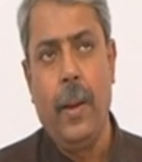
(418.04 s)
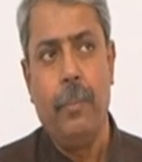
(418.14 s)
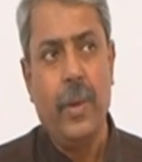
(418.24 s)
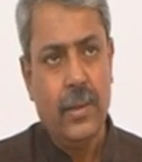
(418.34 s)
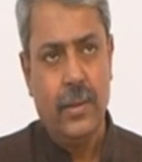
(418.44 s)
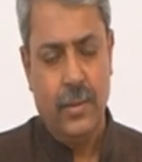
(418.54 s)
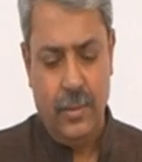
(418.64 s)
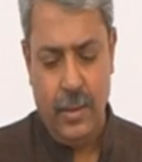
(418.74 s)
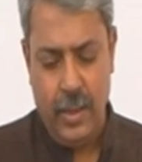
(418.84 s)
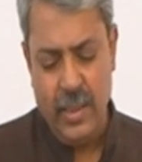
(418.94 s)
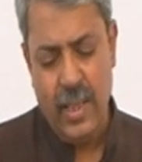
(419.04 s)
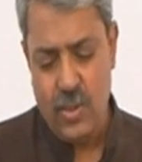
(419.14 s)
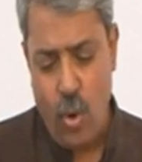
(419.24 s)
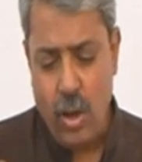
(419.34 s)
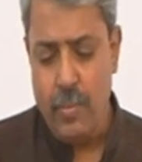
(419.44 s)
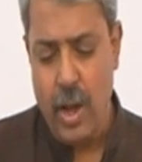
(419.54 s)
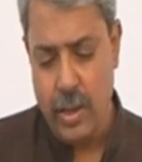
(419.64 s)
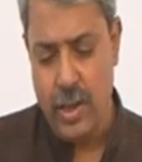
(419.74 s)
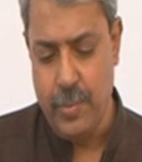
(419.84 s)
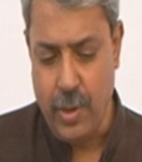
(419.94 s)
But in the stock
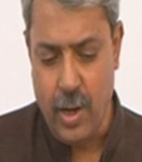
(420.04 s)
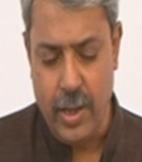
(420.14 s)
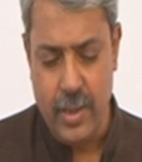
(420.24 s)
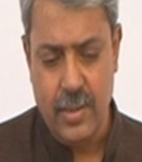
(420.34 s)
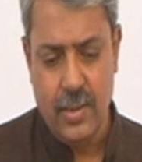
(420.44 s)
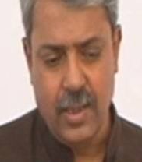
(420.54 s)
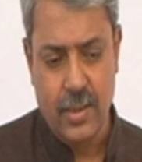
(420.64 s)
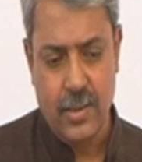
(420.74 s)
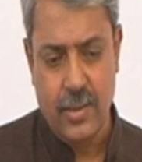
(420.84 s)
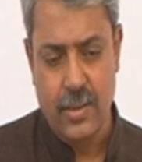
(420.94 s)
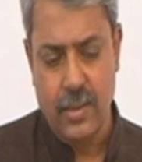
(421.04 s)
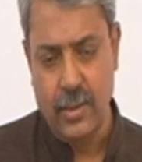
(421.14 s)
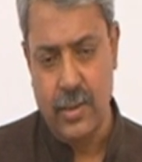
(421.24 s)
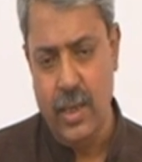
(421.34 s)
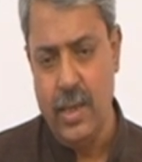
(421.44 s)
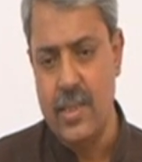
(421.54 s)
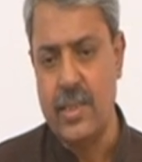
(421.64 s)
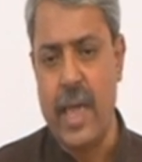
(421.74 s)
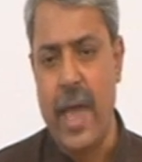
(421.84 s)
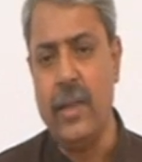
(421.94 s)
market parlance, the thing is
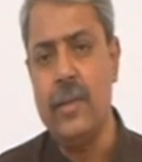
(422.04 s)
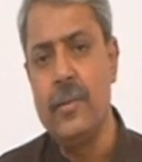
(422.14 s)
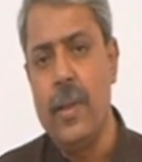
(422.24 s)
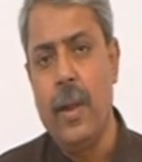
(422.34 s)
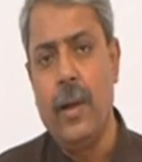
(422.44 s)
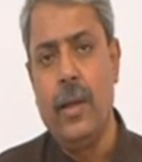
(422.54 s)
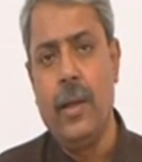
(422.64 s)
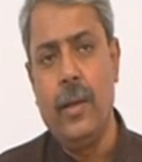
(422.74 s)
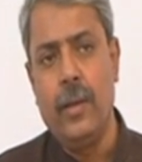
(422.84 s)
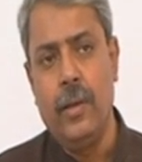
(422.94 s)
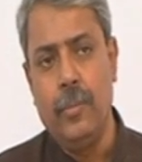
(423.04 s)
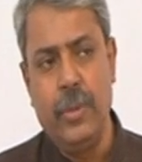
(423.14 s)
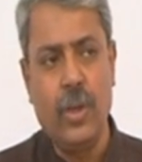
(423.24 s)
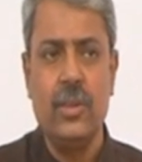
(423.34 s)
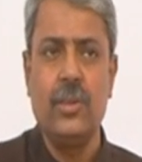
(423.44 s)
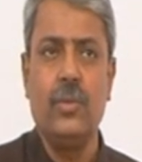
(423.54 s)
that because